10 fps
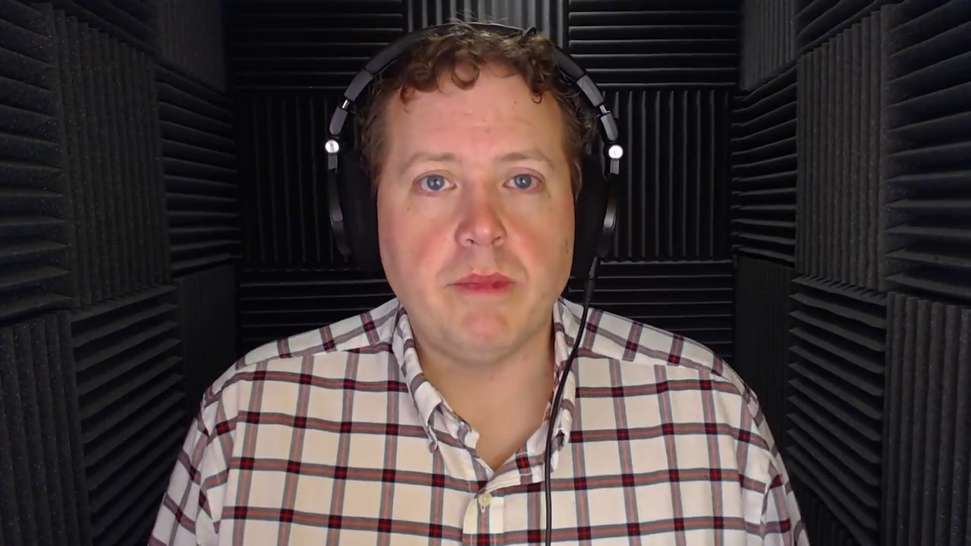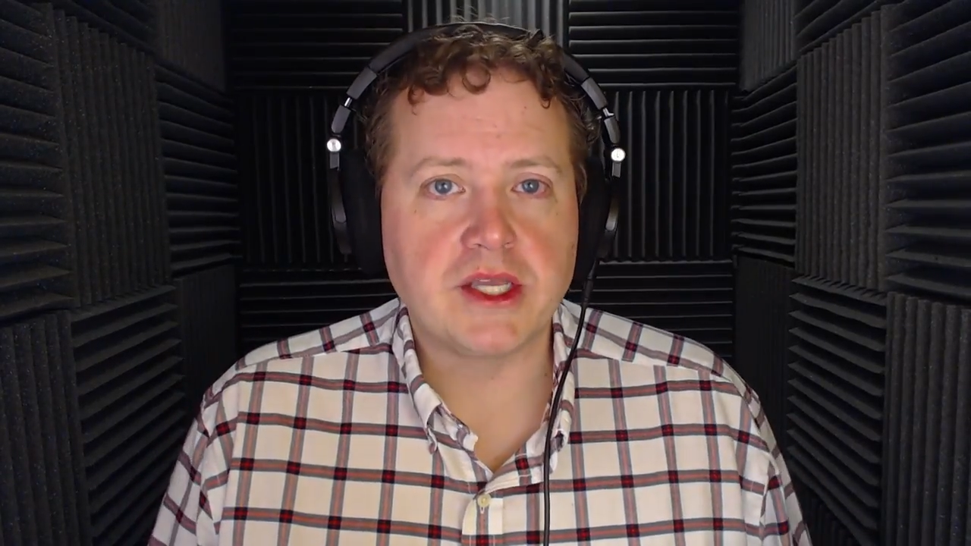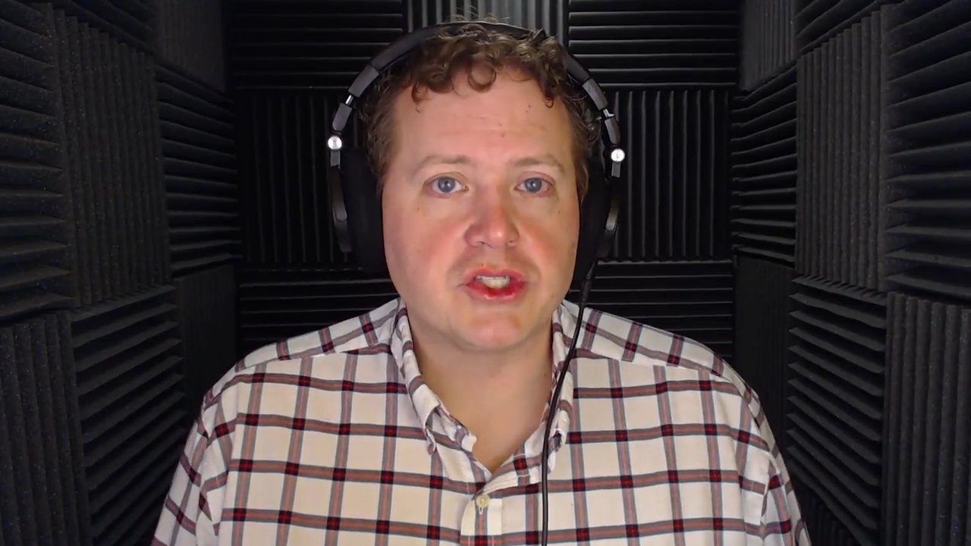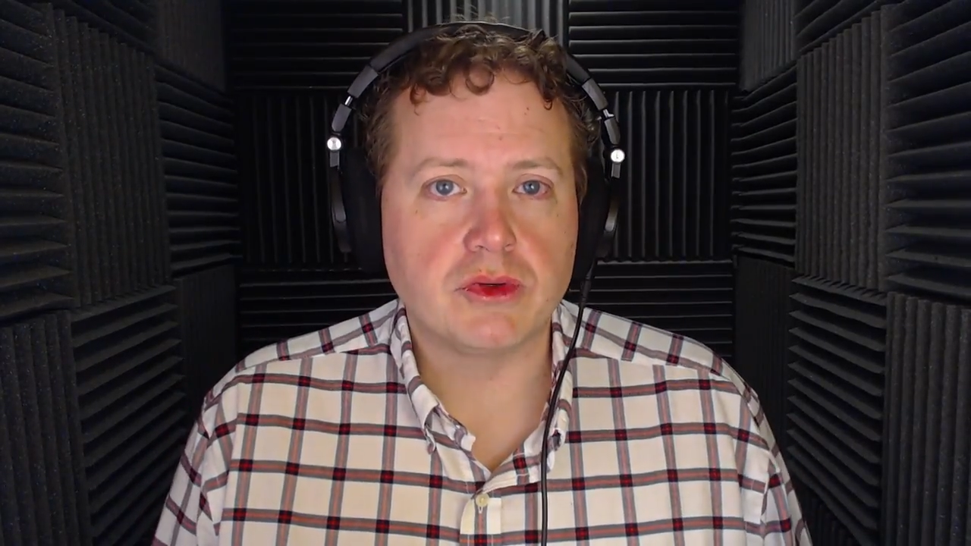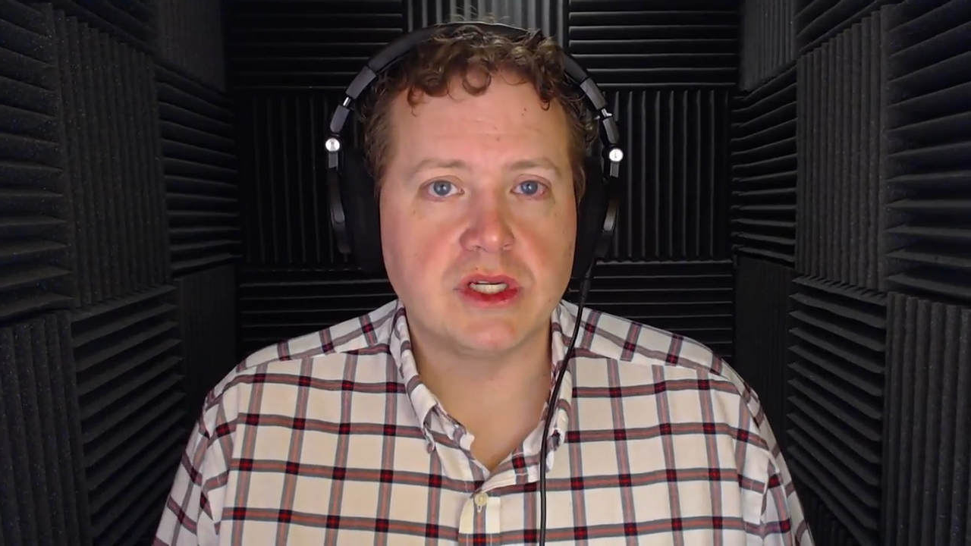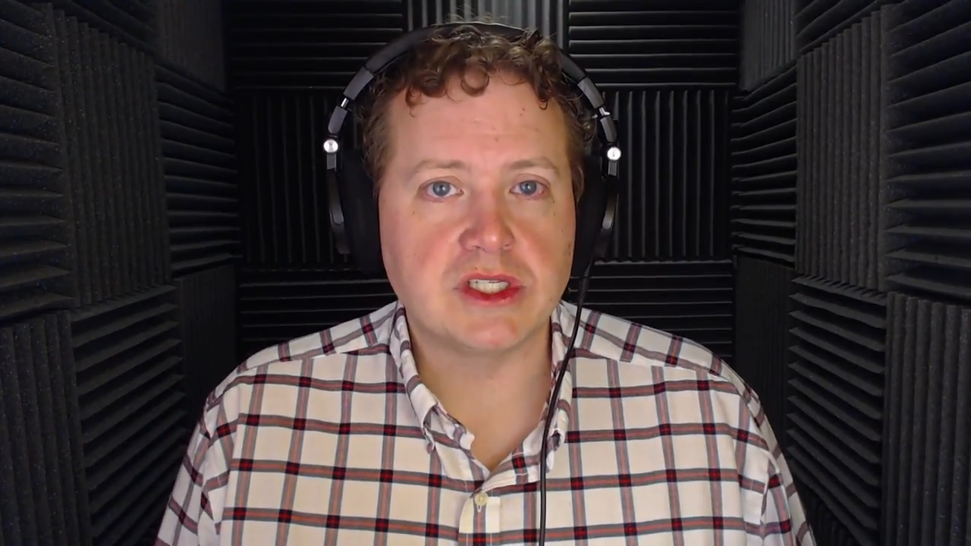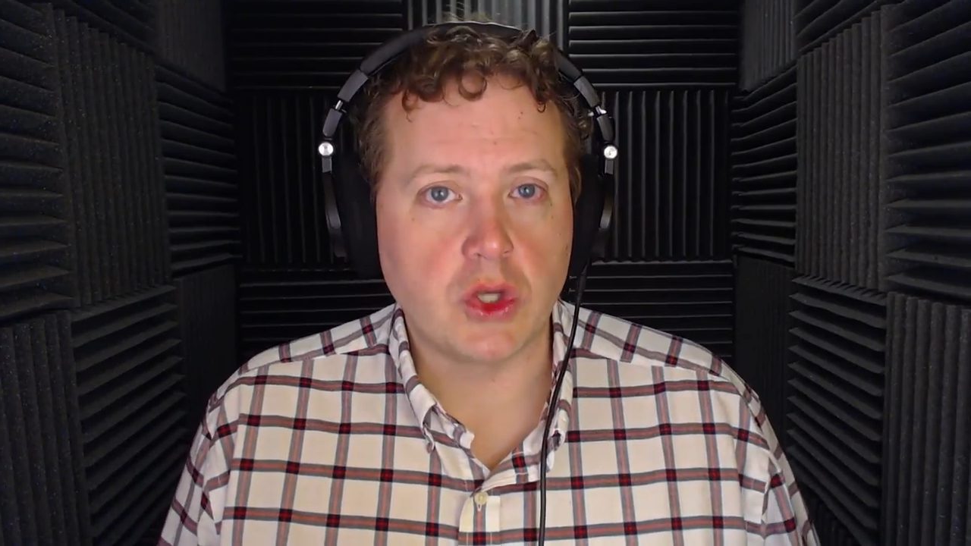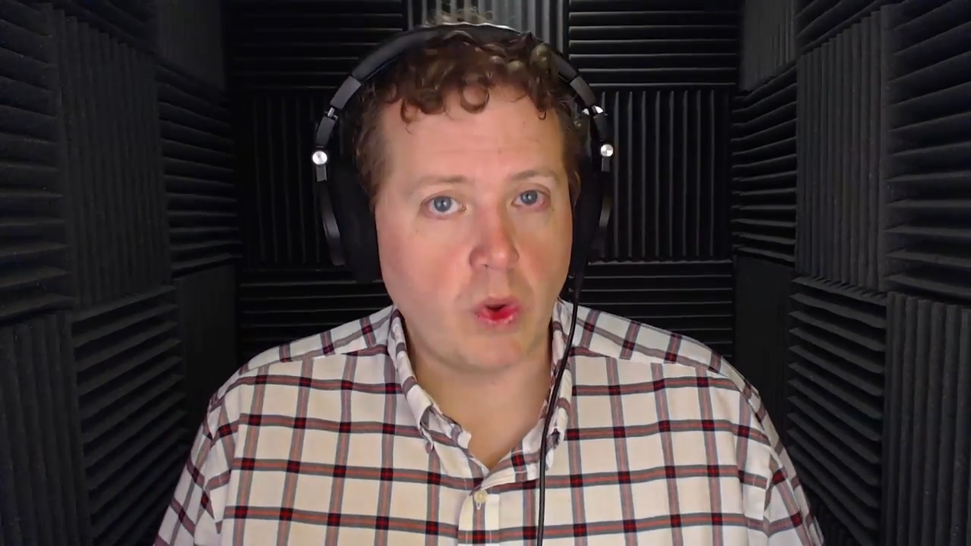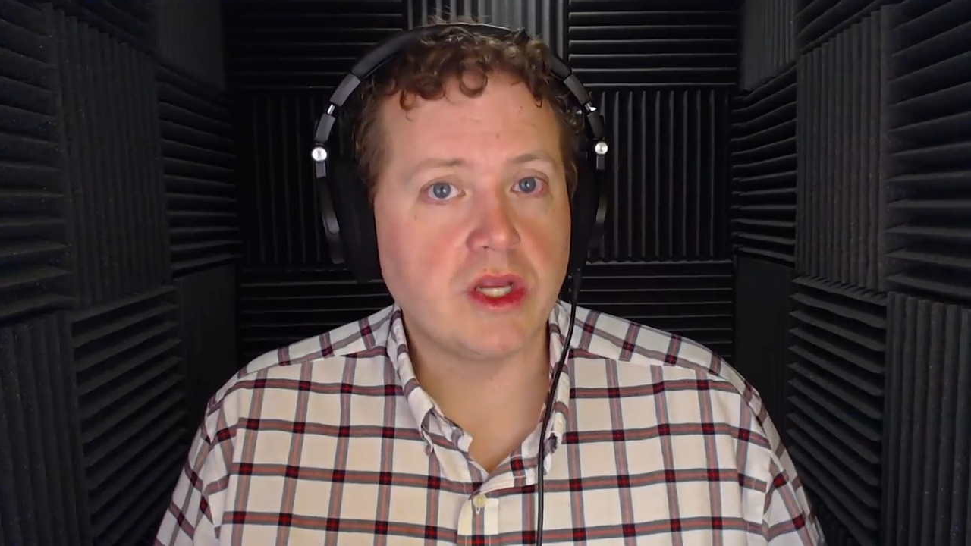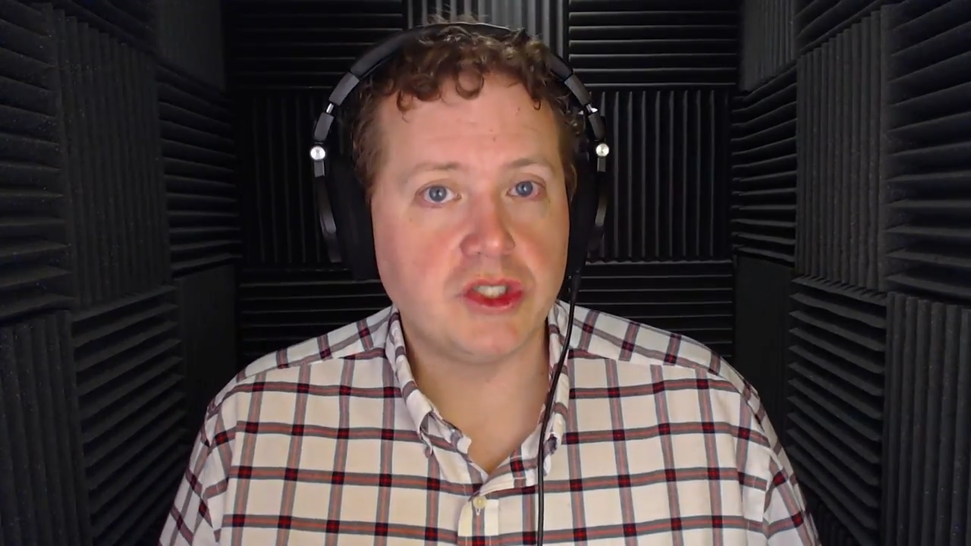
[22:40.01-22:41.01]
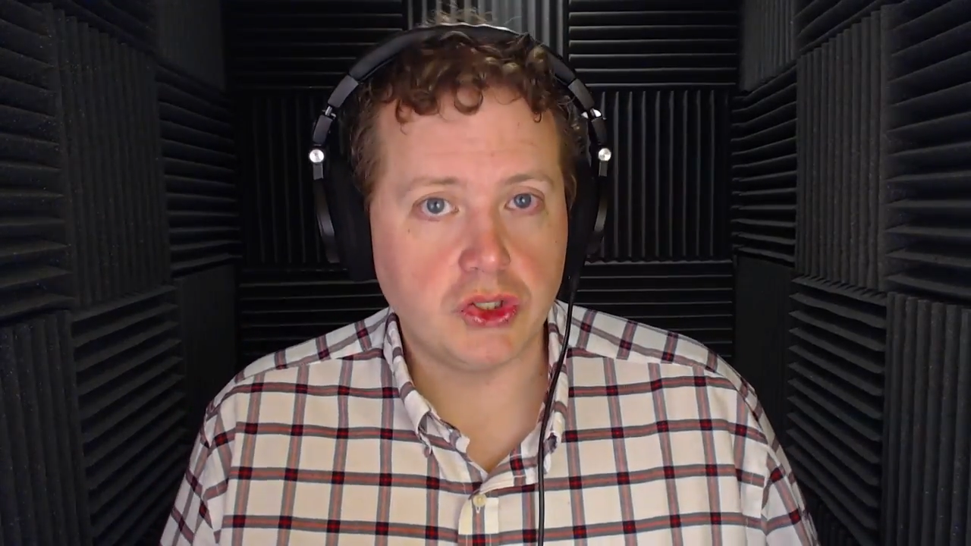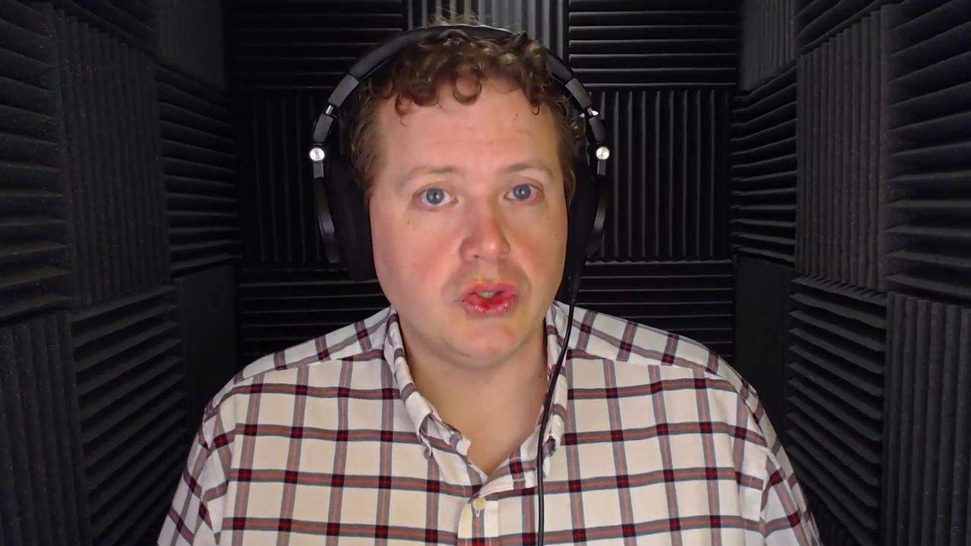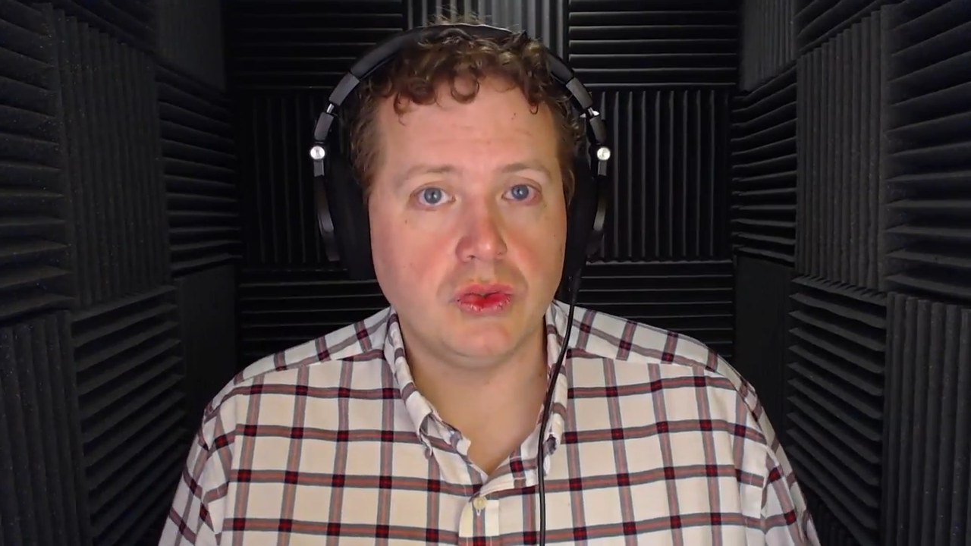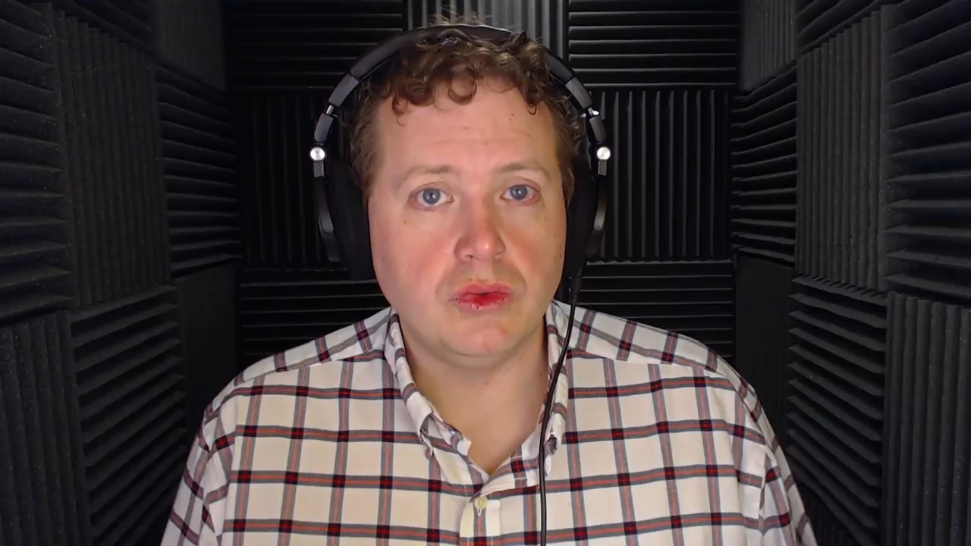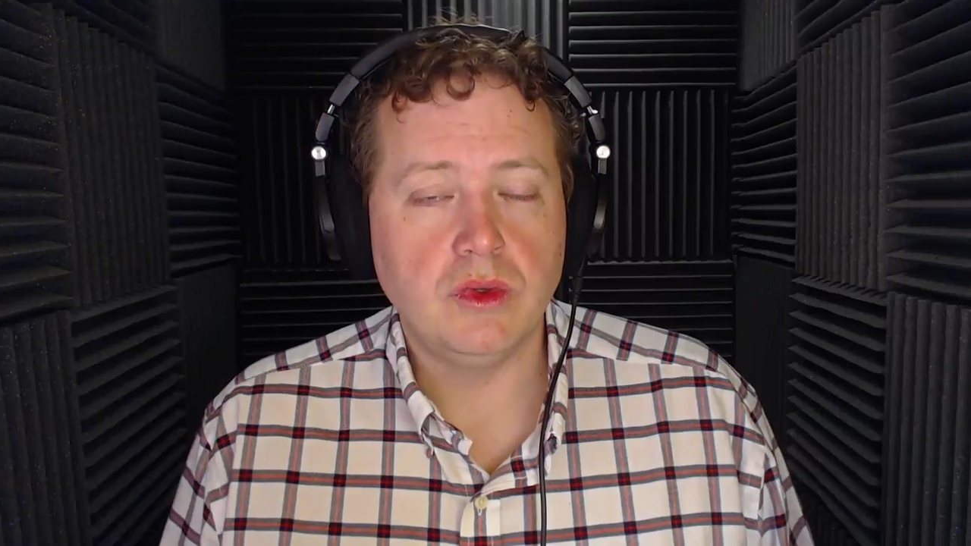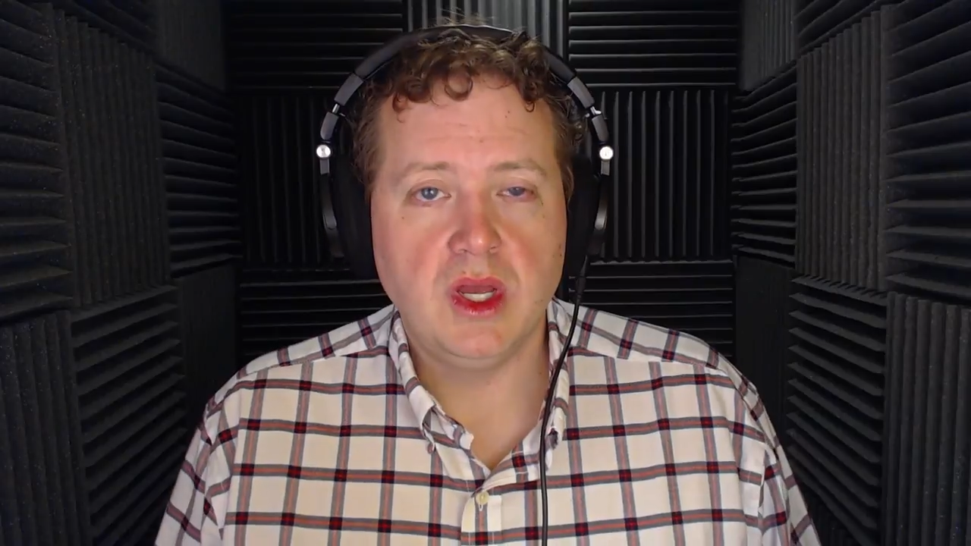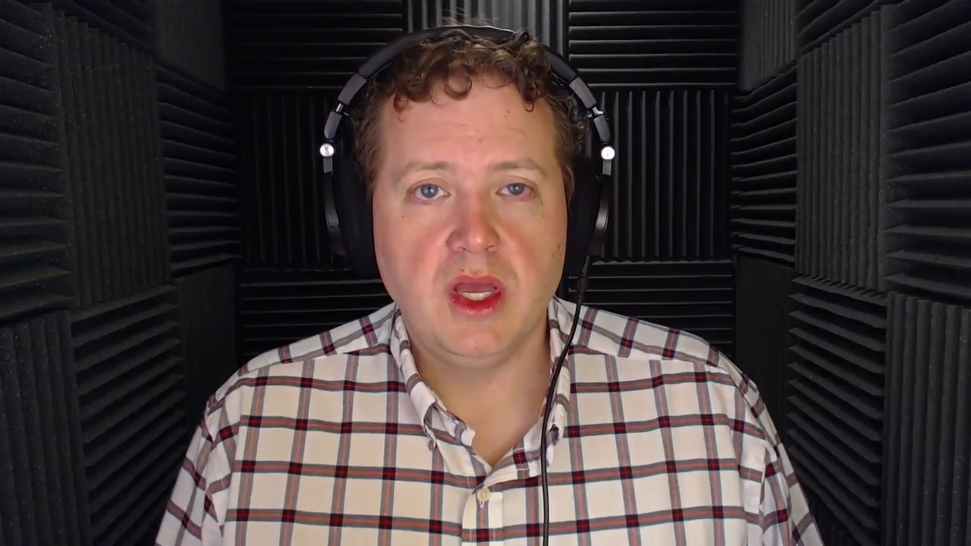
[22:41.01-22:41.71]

mixer is going to